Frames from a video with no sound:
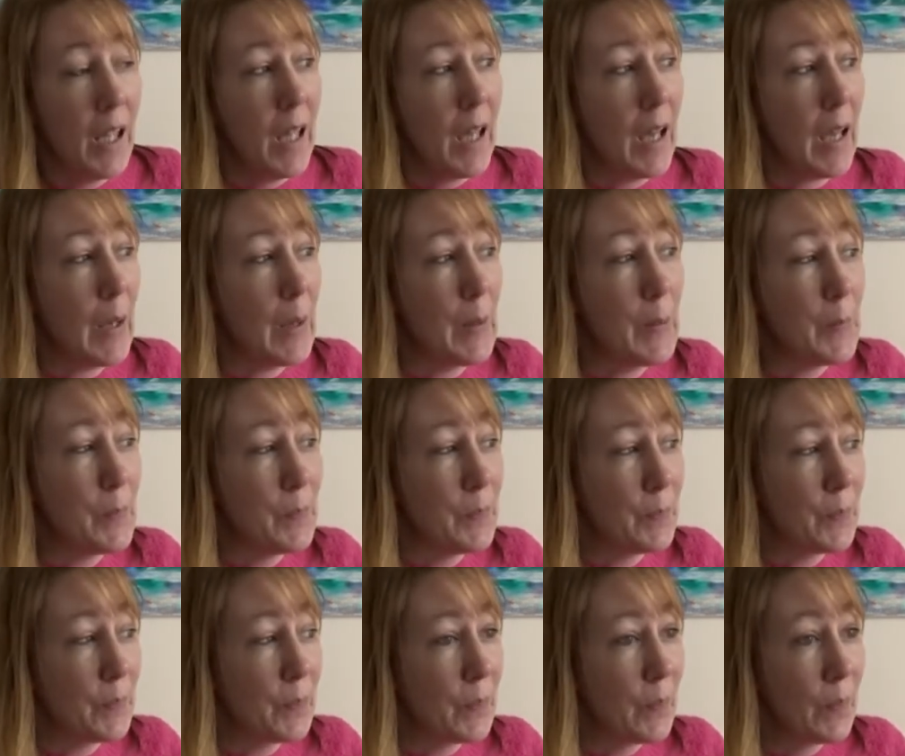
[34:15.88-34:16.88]

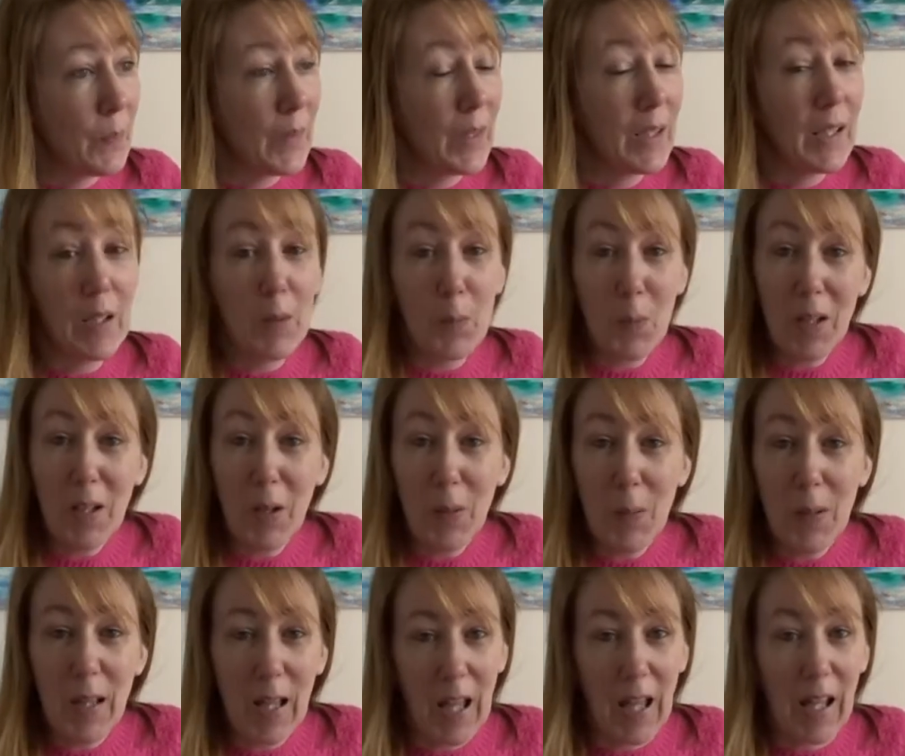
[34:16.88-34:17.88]
It went
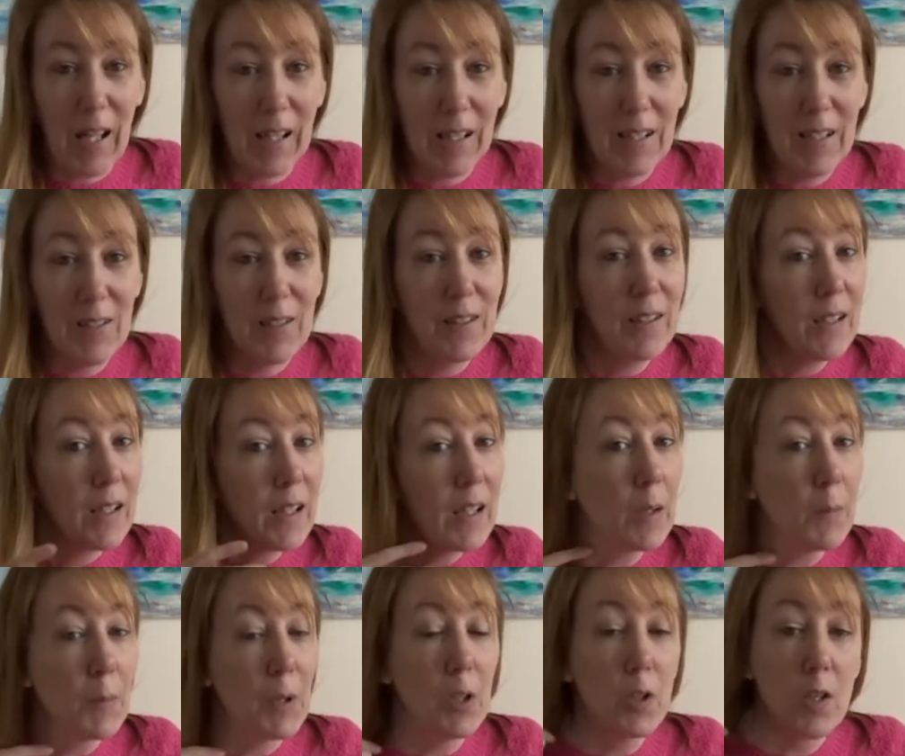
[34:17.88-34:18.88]
okay.
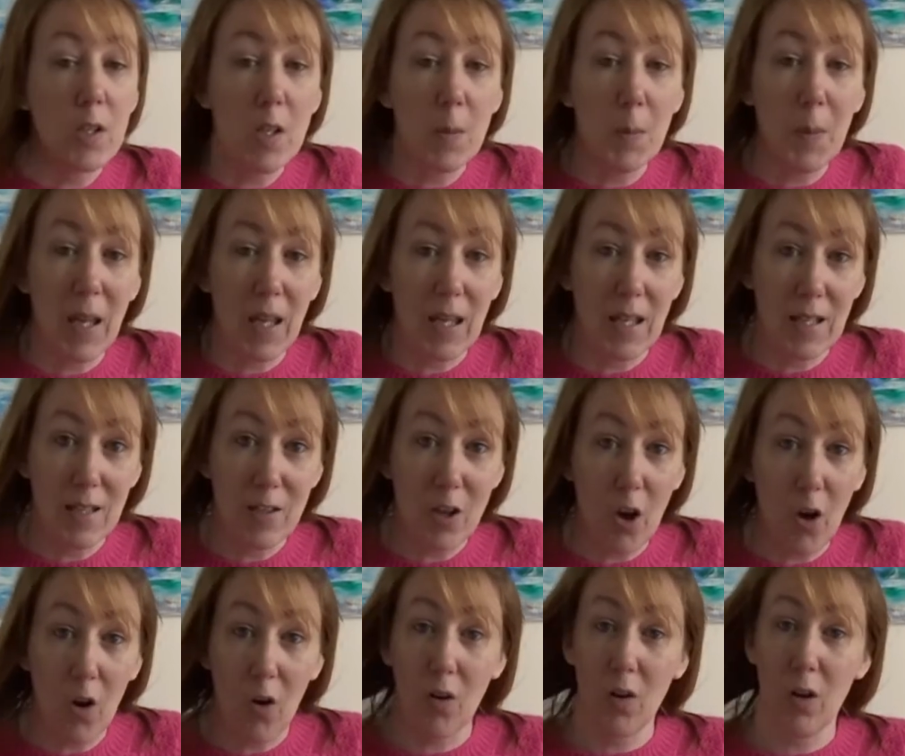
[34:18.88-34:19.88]
It looks a bit
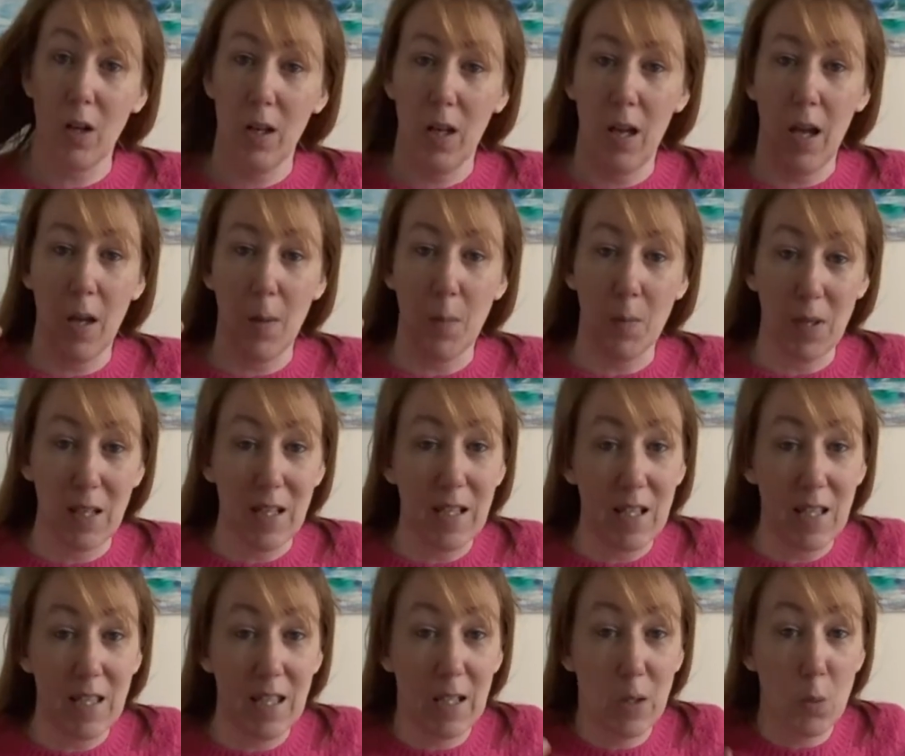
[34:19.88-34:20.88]
dark, it
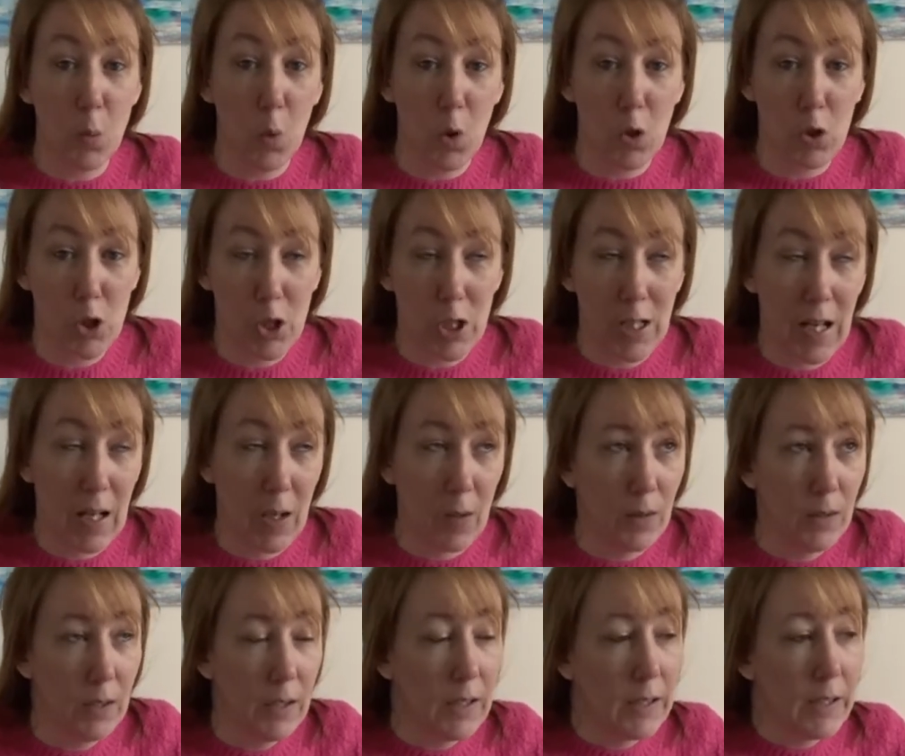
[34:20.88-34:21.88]
does need a wash now.
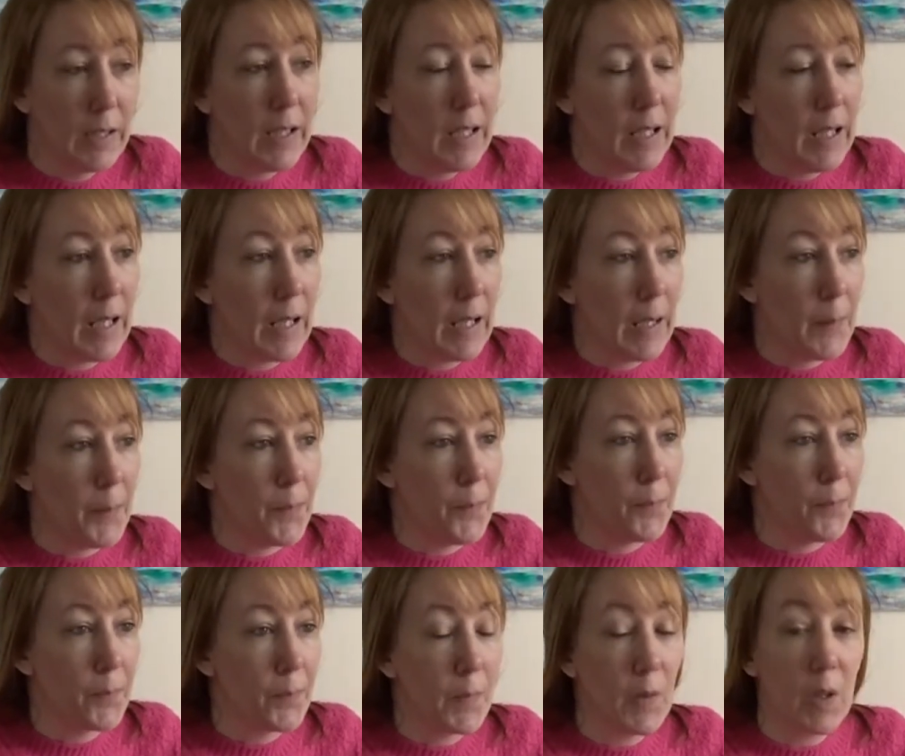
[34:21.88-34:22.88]

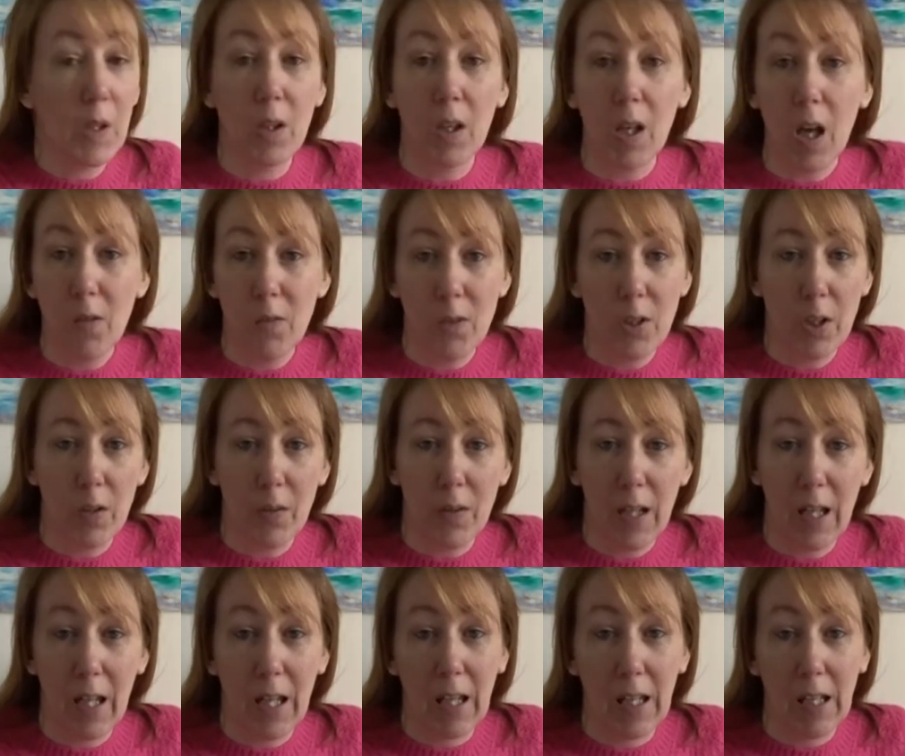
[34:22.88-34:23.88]
It covered
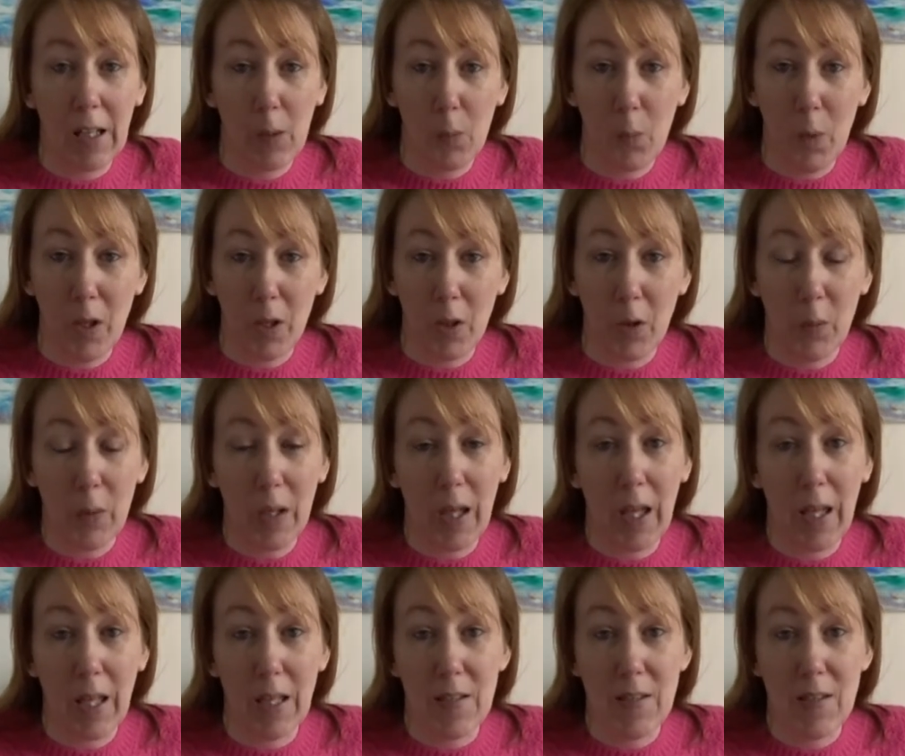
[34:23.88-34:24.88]
okay, it went
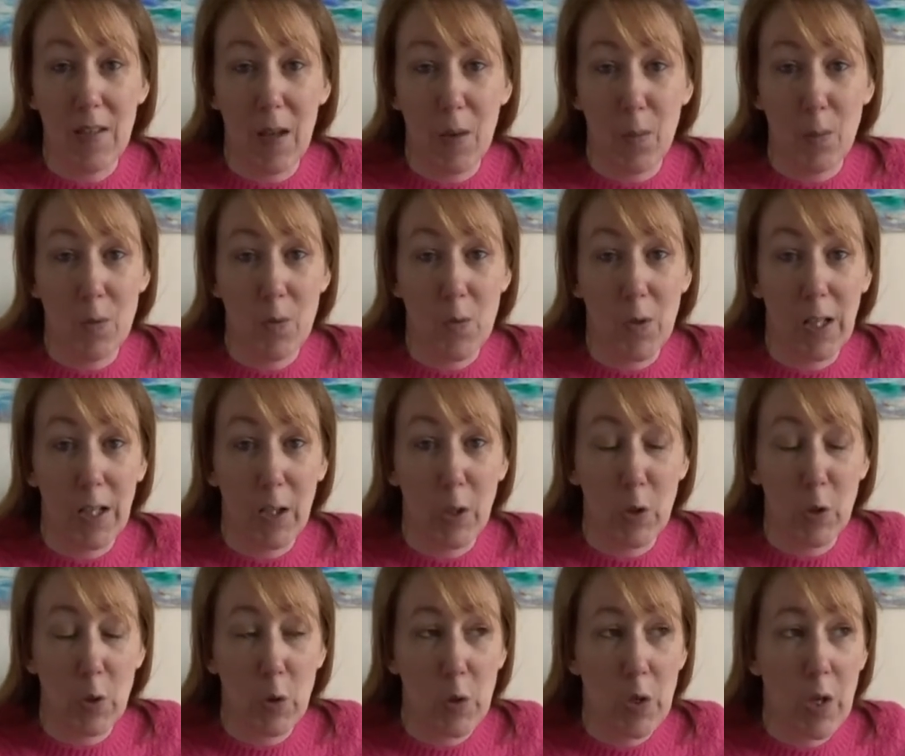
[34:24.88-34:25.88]
okay, so that was really
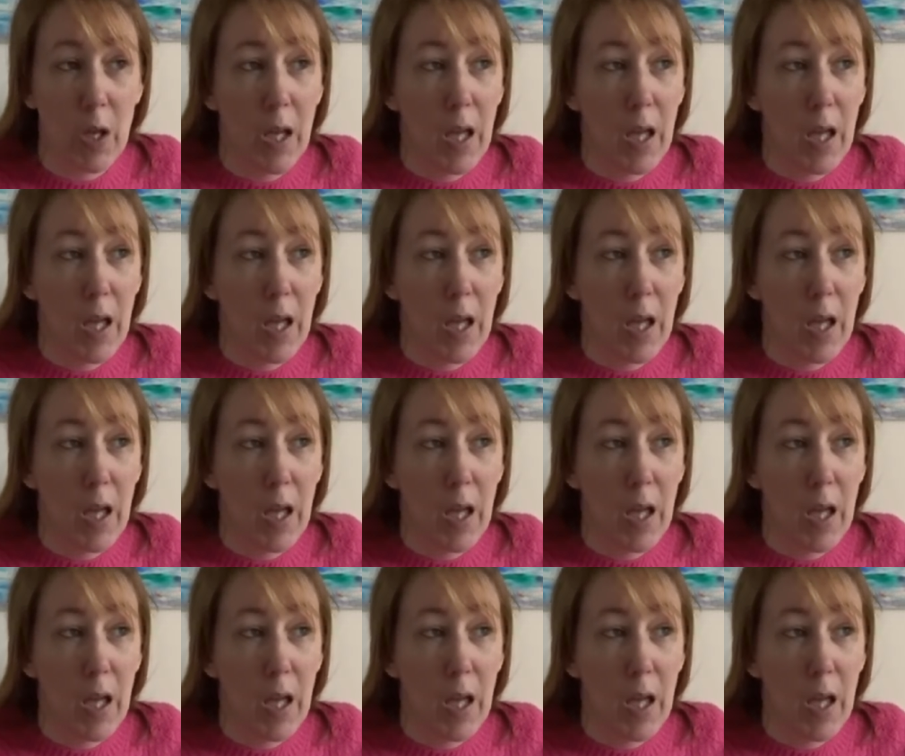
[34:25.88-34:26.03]
good.